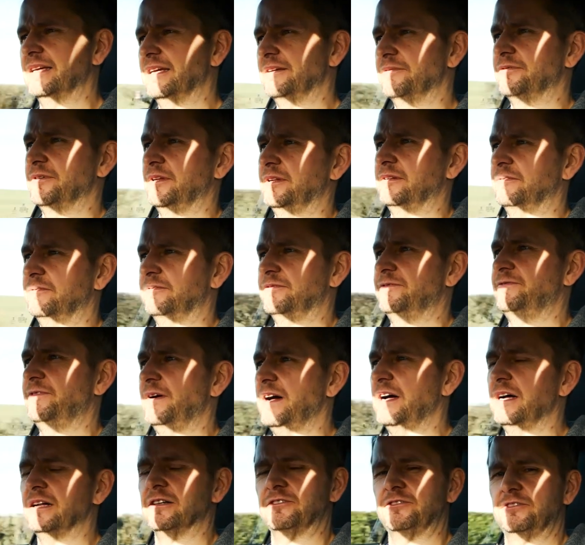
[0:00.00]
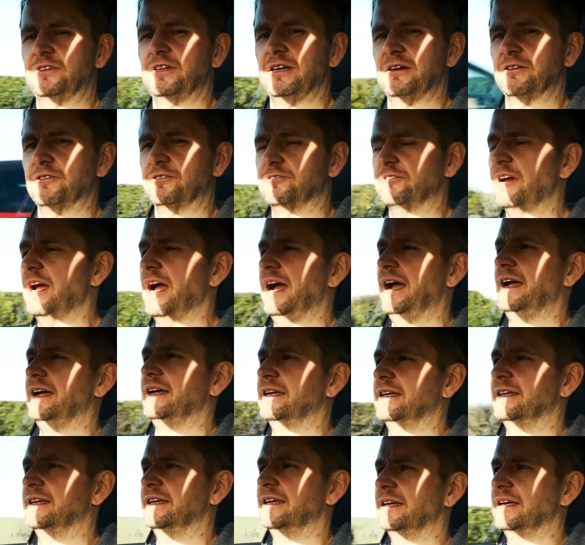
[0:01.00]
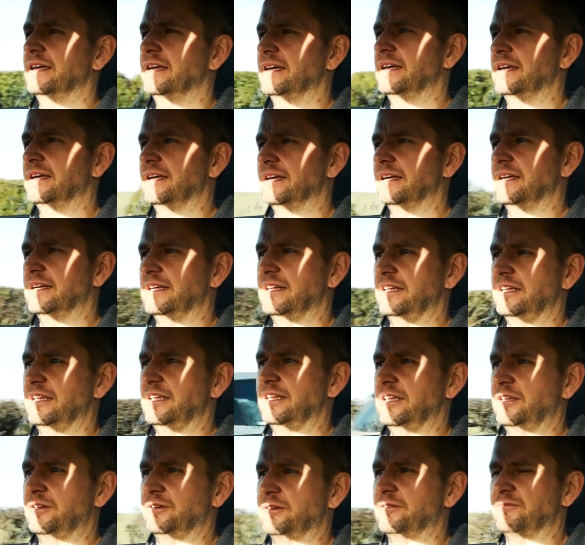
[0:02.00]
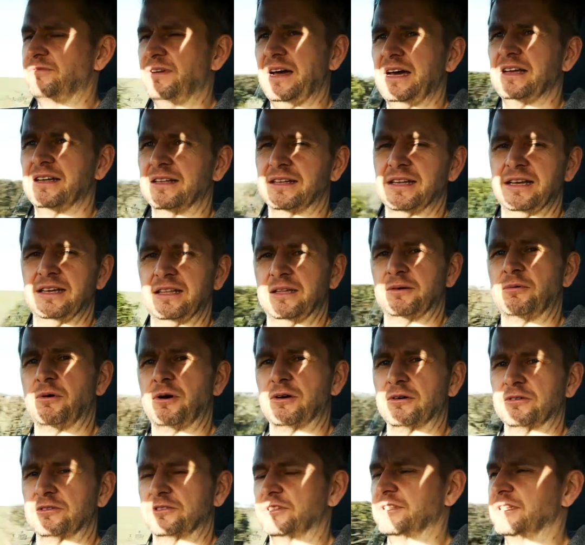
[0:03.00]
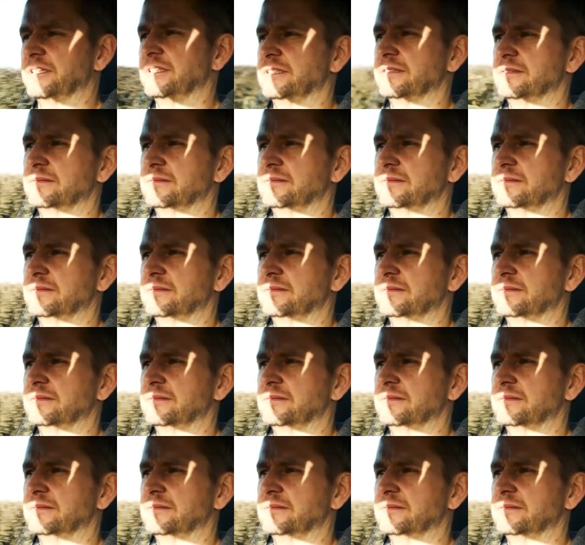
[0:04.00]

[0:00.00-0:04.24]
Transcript: if it farts near a track, you invalidate the warranty.